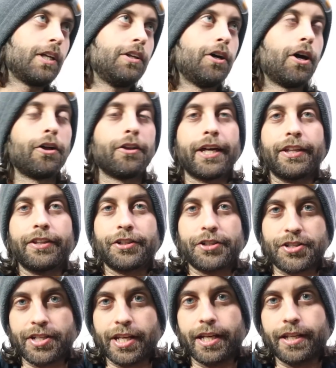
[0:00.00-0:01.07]
Not all that. They
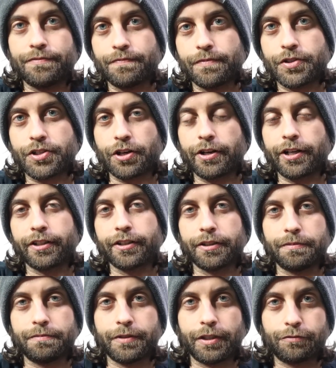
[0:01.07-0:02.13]
just said, sorry
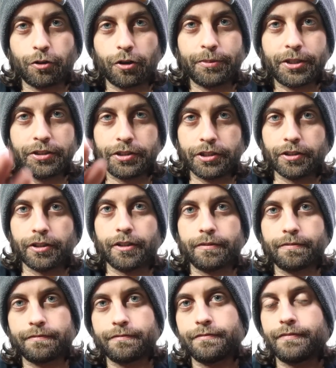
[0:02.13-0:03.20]
to inform you, your